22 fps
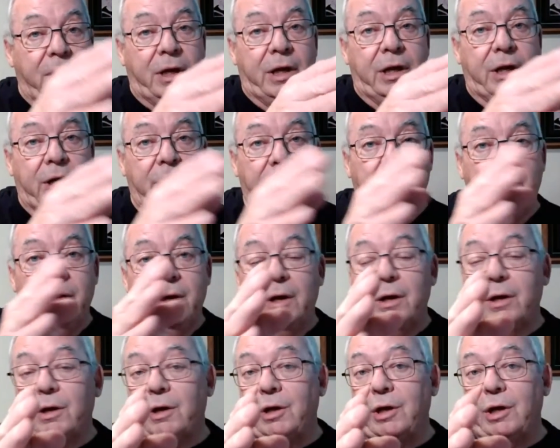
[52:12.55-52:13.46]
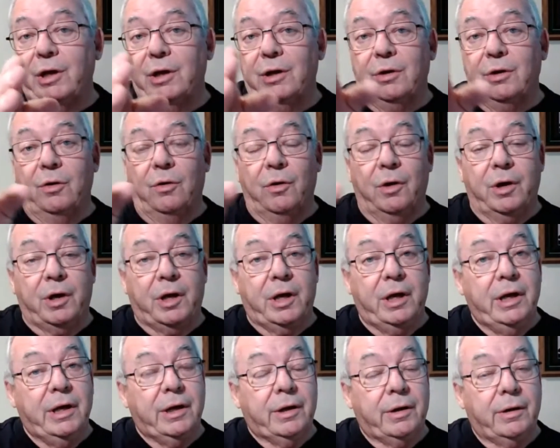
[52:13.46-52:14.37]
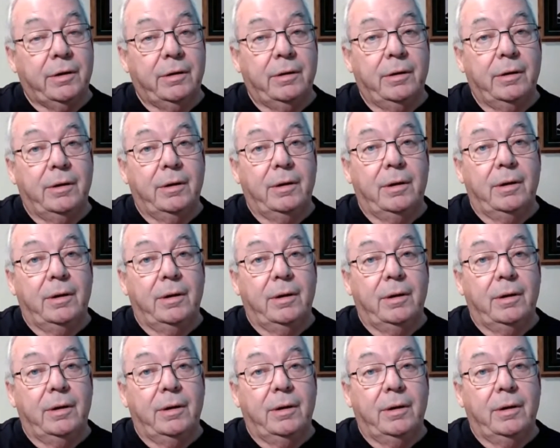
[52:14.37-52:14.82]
here, here, or here,